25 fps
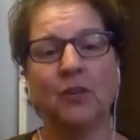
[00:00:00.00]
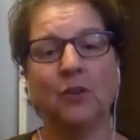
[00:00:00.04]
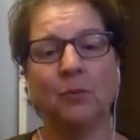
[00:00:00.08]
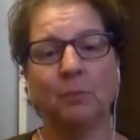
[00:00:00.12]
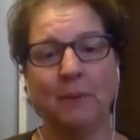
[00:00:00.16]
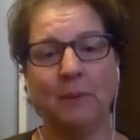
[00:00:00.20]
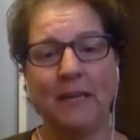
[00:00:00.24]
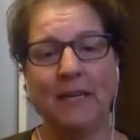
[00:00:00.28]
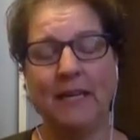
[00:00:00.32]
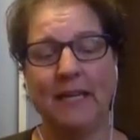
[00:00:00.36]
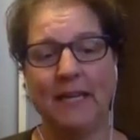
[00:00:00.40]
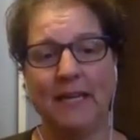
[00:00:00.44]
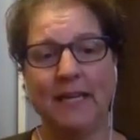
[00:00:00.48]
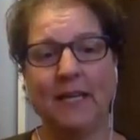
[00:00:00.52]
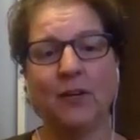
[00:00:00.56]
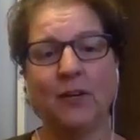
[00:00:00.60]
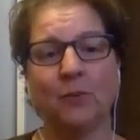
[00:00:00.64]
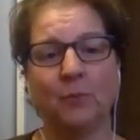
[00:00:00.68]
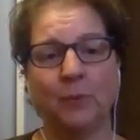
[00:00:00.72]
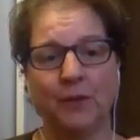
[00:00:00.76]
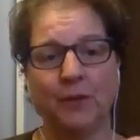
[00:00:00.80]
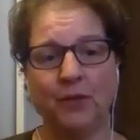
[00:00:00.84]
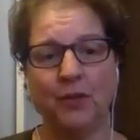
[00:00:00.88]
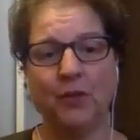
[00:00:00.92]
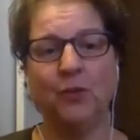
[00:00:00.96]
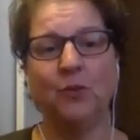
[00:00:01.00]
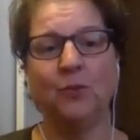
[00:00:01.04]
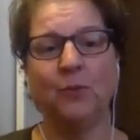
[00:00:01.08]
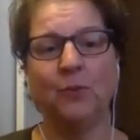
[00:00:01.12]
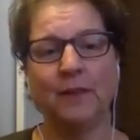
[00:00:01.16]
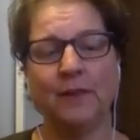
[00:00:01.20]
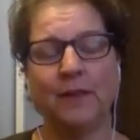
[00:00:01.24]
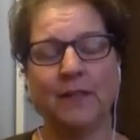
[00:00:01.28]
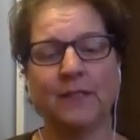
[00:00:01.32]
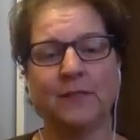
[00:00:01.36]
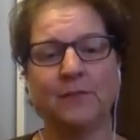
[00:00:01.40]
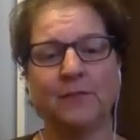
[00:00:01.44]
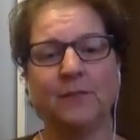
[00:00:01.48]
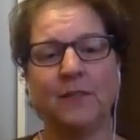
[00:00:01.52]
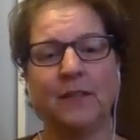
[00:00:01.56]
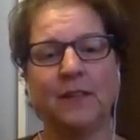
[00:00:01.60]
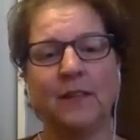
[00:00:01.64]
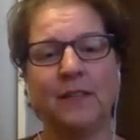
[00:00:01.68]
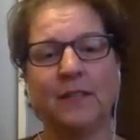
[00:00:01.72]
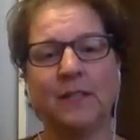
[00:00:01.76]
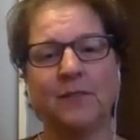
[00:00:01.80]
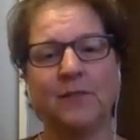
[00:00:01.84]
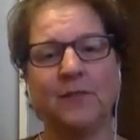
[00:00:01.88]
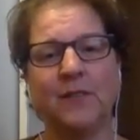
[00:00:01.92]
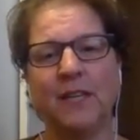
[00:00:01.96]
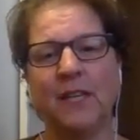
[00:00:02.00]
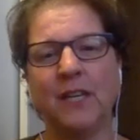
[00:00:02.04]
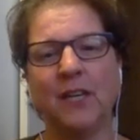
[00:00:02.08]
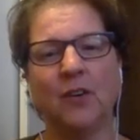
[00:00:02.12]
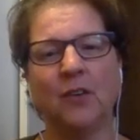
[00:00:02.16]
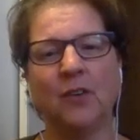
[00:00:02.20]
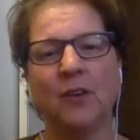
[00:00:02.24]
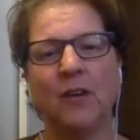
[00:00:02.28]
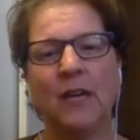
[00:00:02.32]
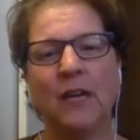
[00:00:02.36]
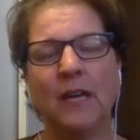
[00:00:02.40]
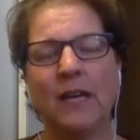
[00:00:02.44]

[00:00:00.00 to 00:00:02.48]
being here with you in this video.